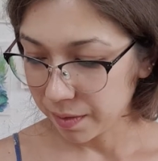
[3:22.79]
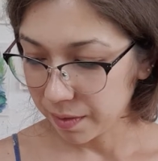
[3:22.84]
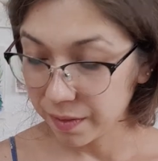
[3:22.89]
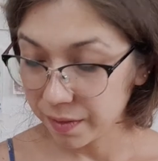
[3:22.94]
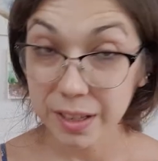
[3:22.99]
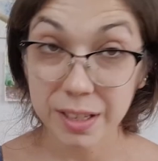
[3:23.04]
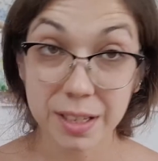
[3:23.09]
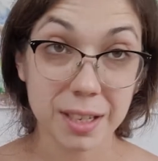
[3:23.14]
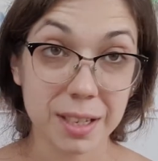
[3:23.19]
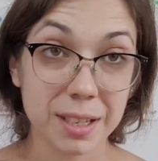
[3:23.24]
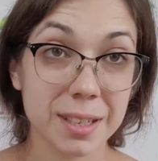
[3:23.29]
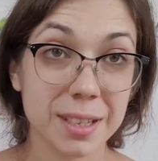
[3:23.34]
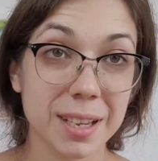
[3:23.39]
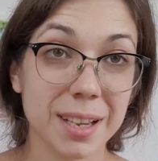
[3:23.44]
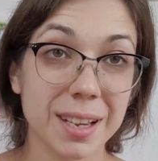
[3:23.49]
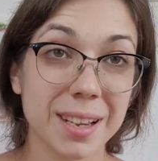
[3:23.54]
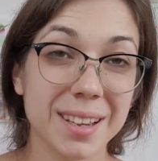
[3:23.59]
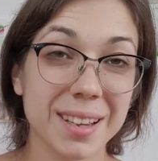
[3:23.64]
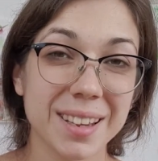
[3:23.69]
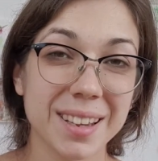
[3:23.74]
visits
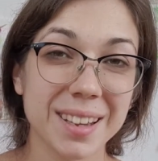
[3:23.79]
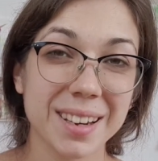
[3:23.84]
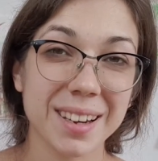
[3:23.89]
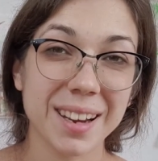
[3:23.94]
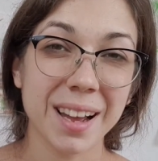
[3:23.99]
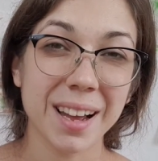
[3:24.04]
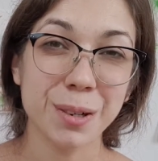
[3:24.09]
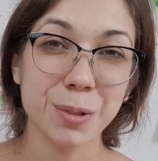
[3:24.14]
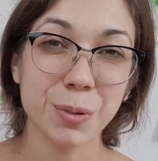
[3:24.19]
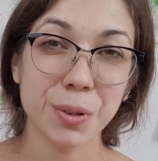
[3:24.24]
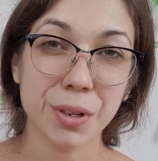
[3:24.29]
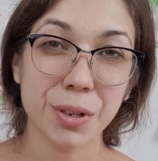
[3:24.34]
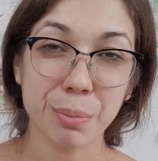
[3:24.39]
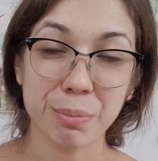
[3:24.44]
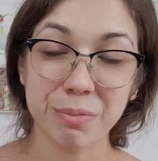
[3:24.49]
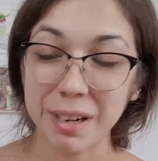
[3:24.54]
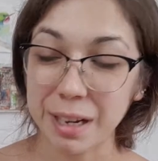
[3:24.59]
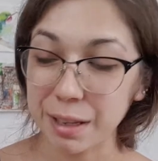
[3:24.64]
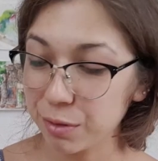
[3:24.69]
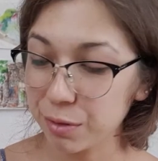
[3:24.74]
in
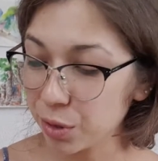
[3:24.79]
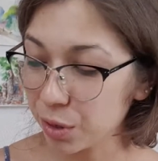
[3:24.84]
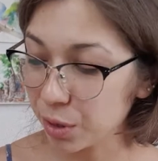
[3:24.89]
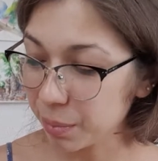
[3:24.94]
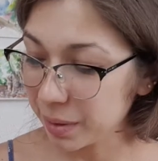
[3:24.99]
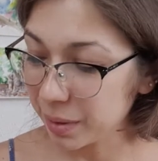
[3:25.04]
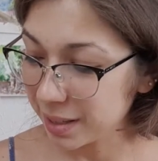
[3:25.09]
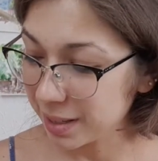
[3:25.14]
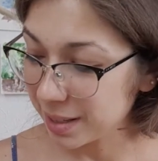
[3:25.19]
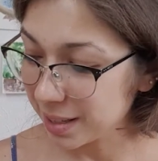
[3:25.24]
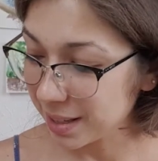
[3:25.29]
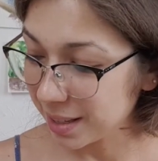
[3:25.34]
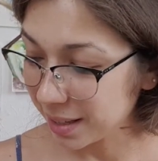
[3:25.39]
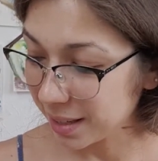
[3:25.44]
our platform is